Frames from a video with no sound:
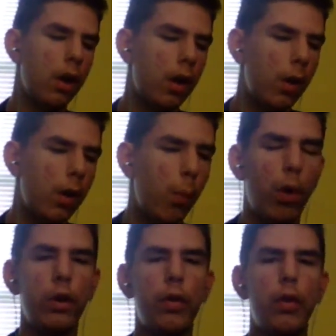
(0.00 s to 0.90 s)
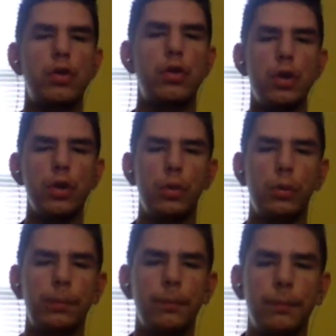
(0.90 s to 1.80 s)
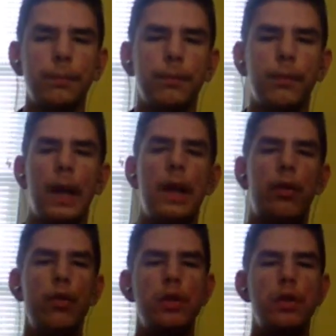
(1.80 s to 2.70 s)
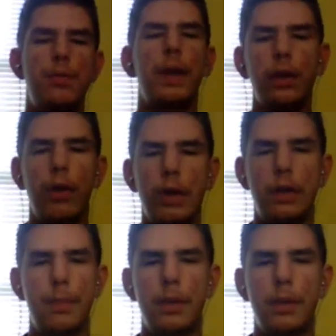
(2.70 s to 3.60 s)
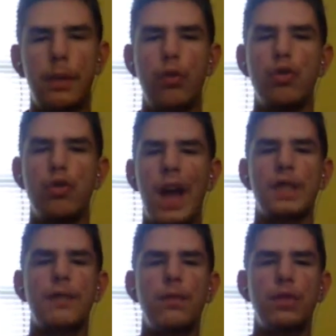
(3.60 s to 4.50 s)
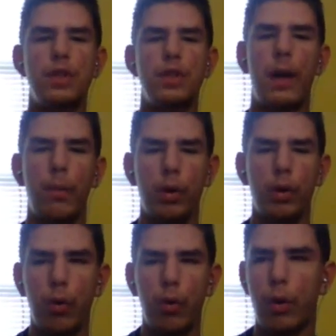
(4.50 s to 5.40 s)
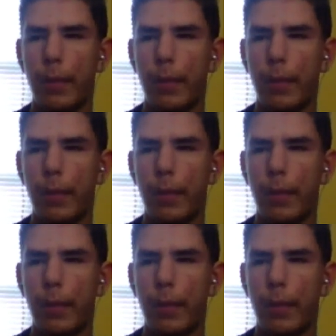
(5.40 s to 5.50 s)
One of those two is who's speculated to be the new Jacksonville Jaguars quarterback.